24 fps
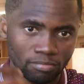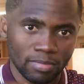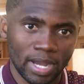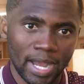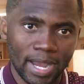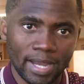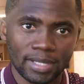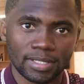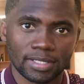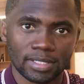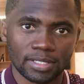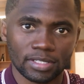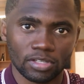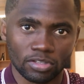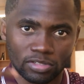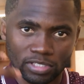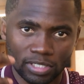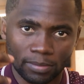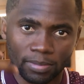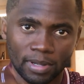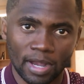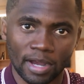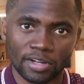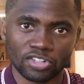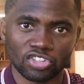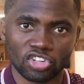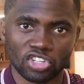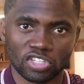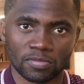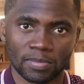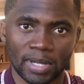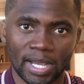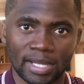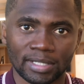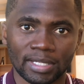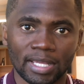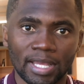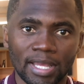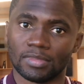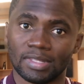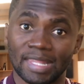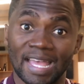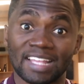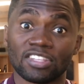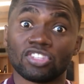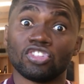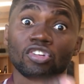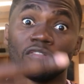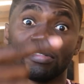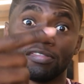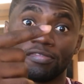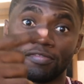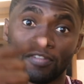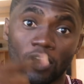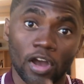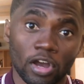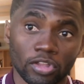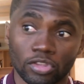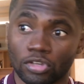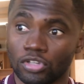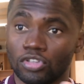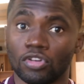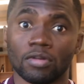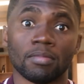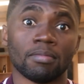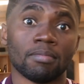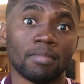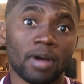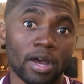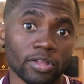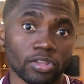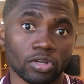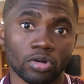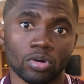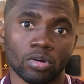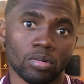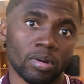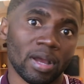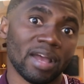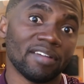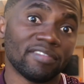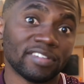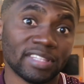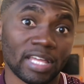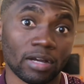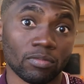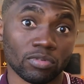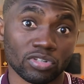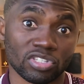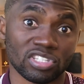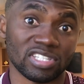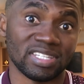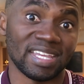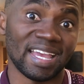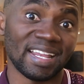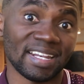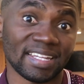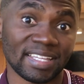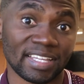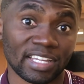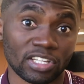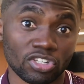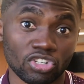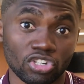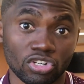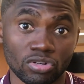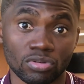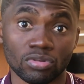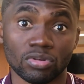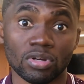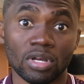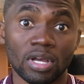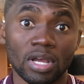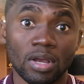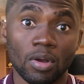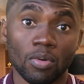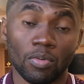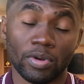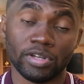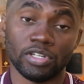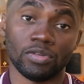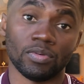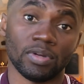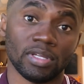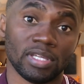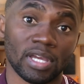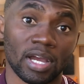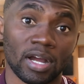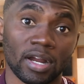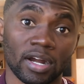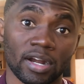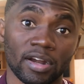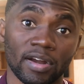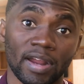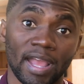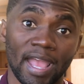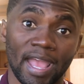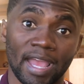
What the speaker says: mind, your subconscious mind, that's your father, your mother, whoever that was yelling at you when you were younger,